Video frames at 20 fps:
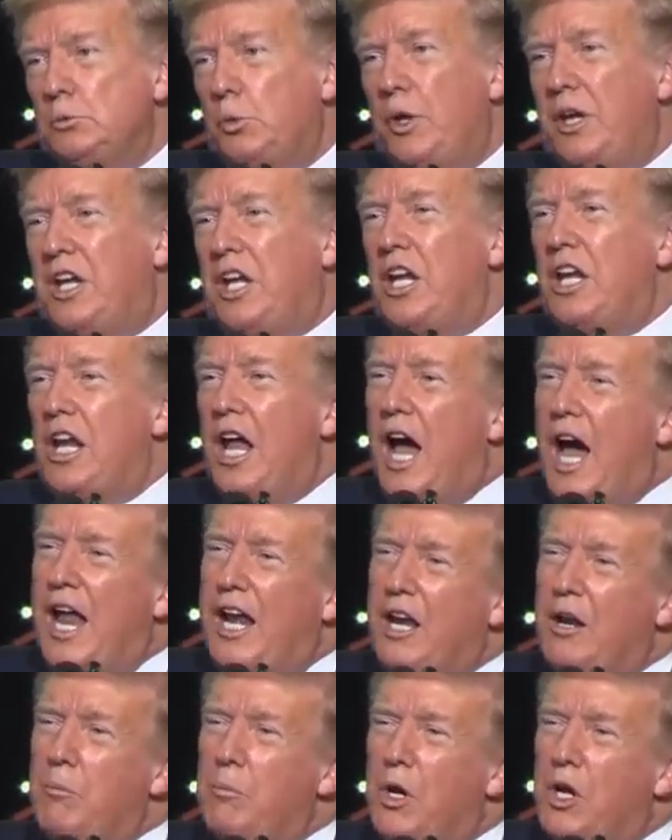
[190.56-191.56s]
We
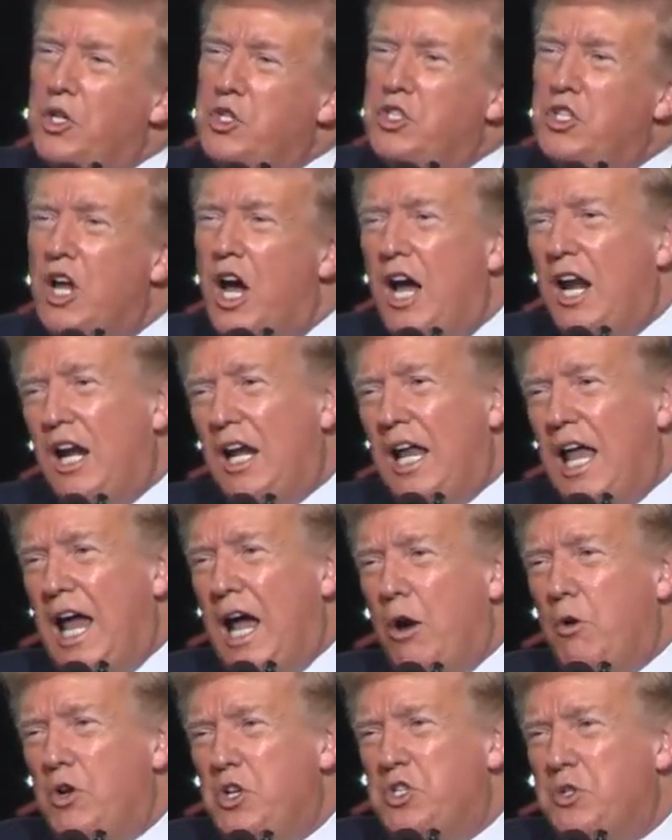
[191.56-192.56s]
cannot and must not
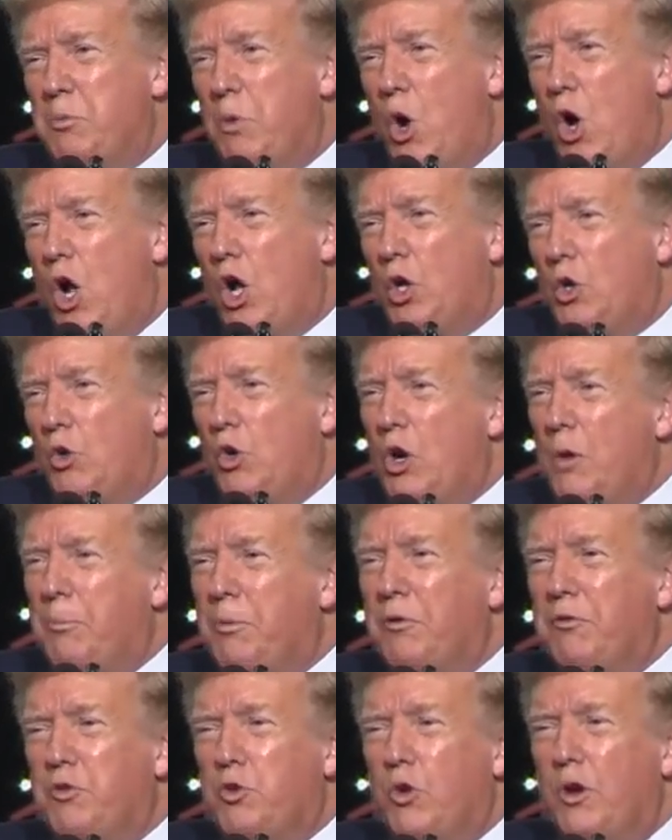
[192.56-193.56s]
allow a small
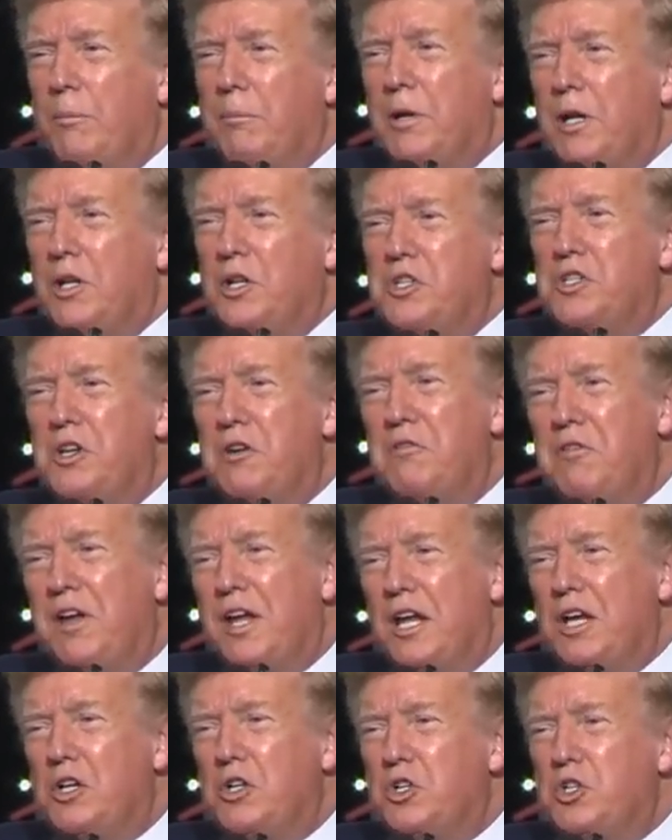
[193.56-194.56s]
group of criminals and
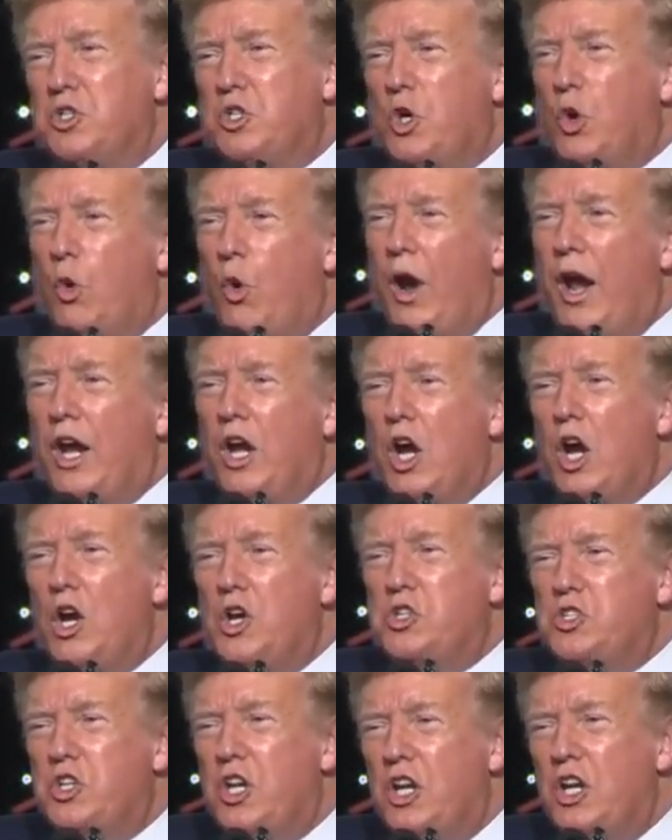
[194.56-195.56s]
vandals to wreck
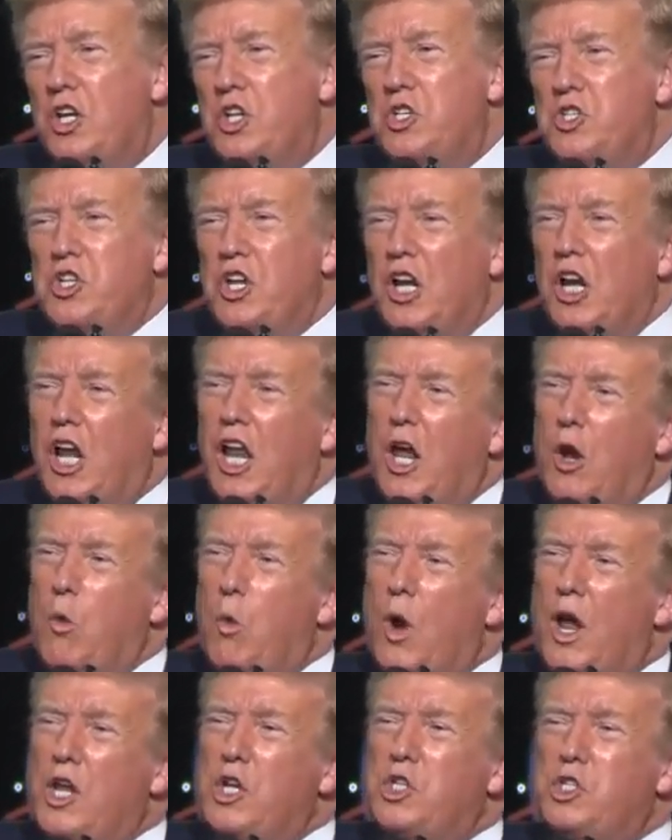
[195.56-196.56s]
our cities and lay
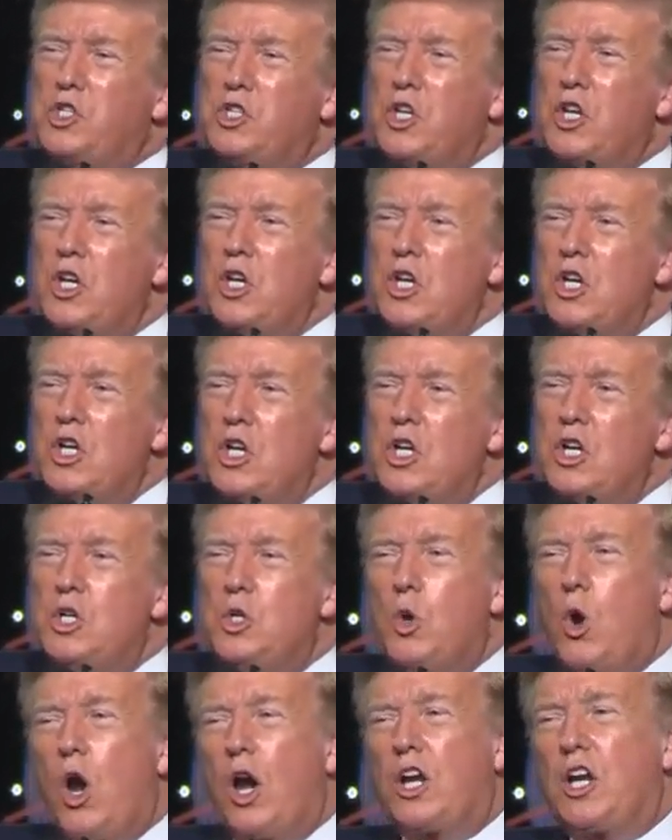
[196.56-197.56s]
waste
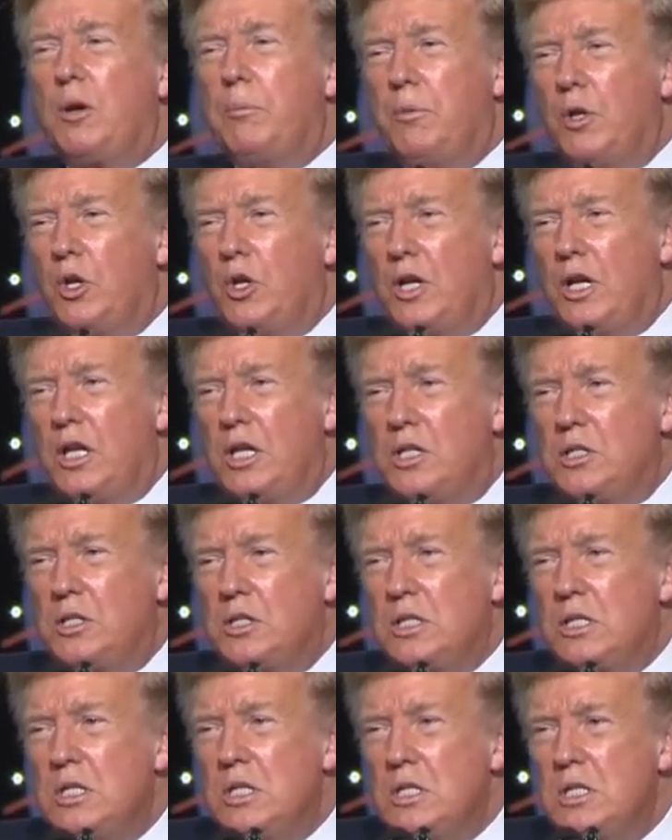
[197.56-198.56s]
to our
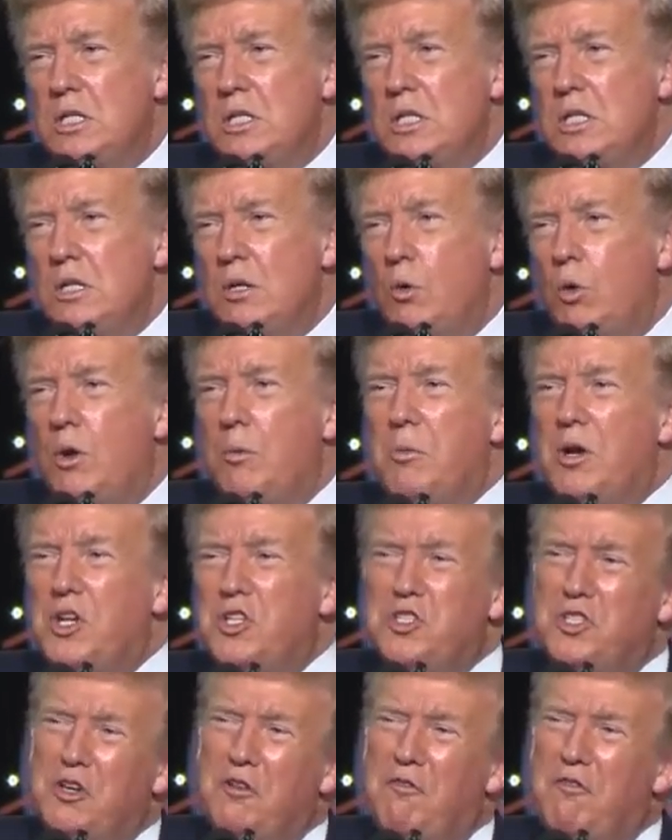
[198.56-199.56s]
communities. We
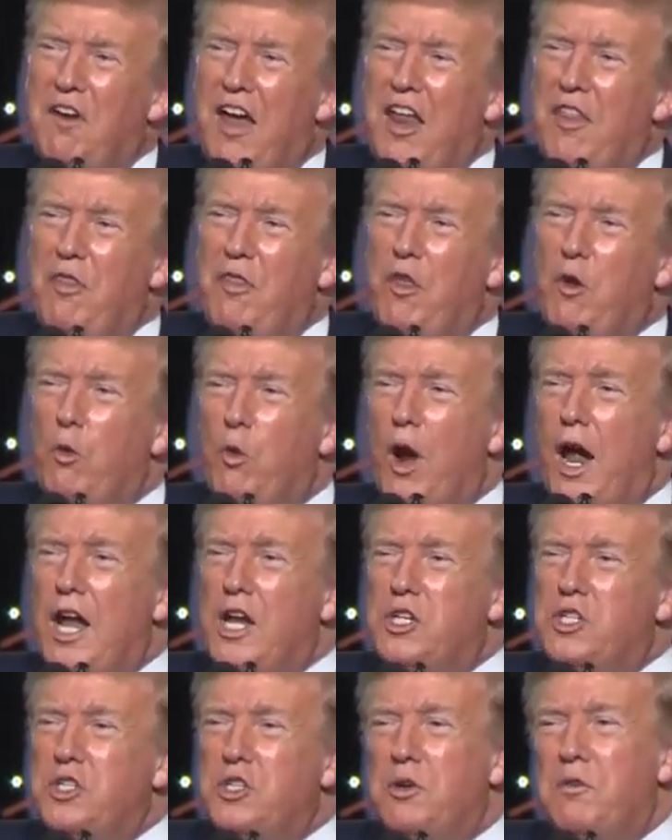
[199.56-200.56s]
must defend the
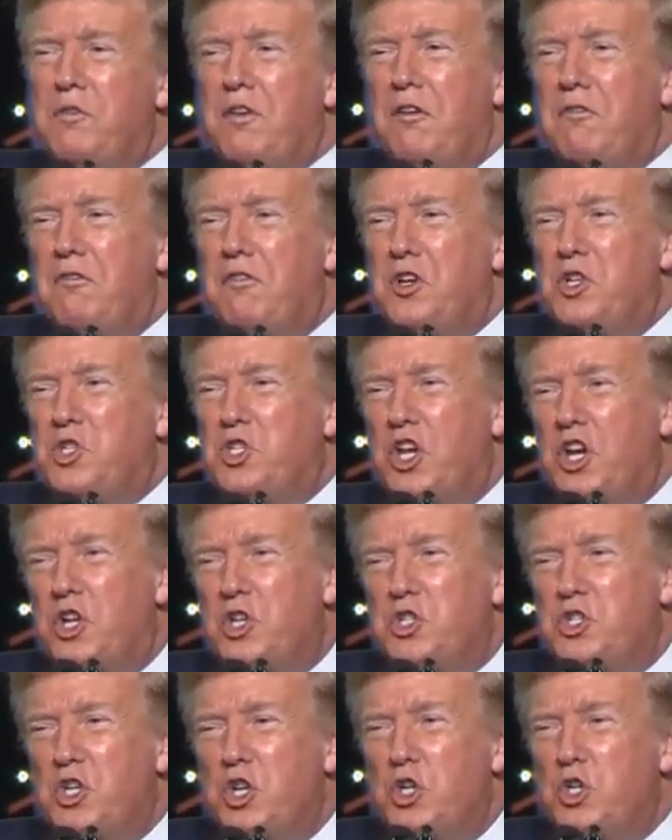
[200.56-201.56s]
rights of every
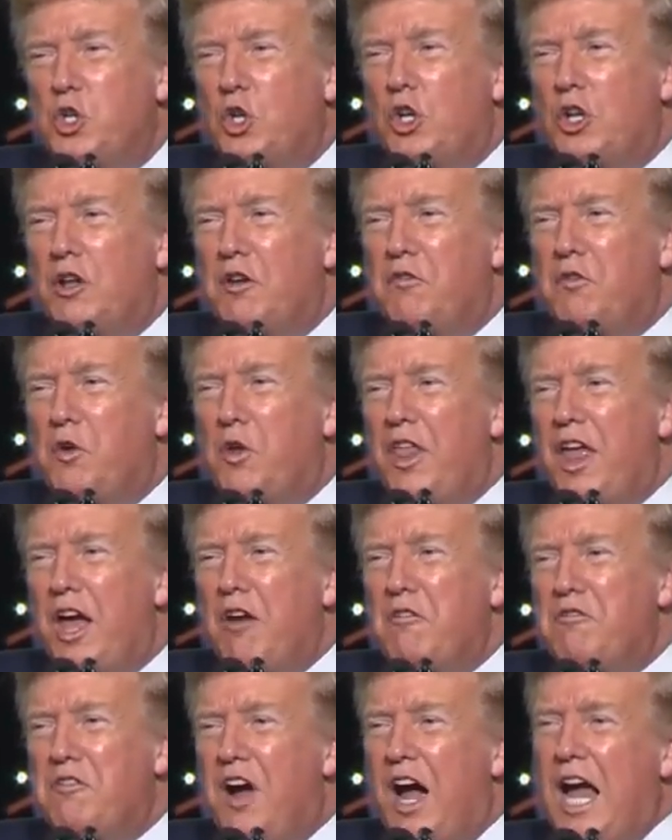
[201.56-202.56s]
citizen to live
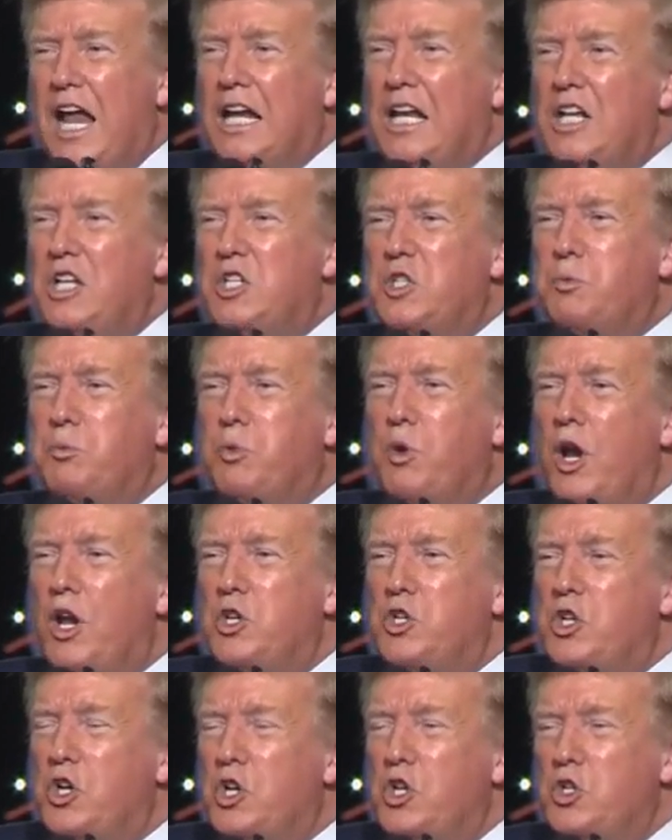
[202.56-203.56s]
without violence,
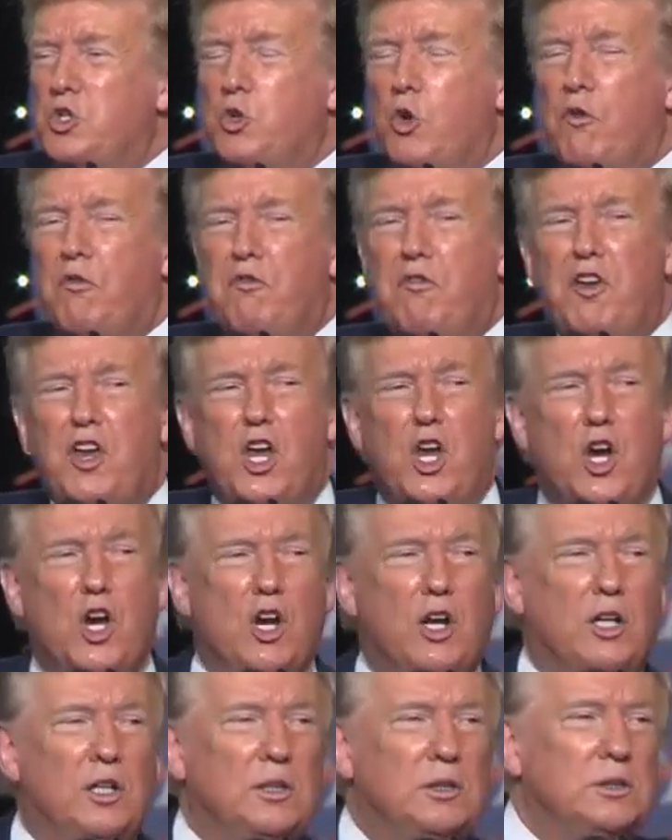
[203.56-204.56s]
prejudice, or
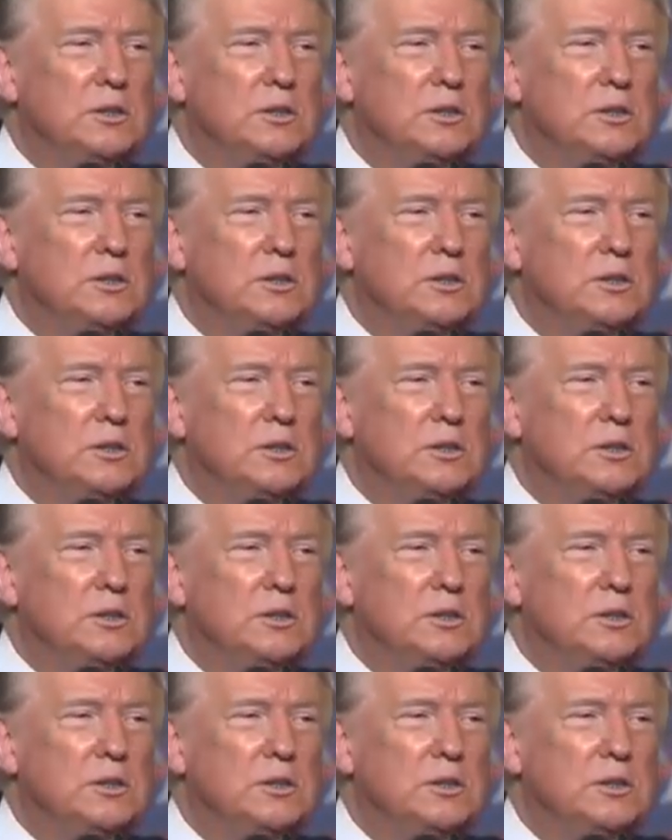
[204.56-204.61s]
fear.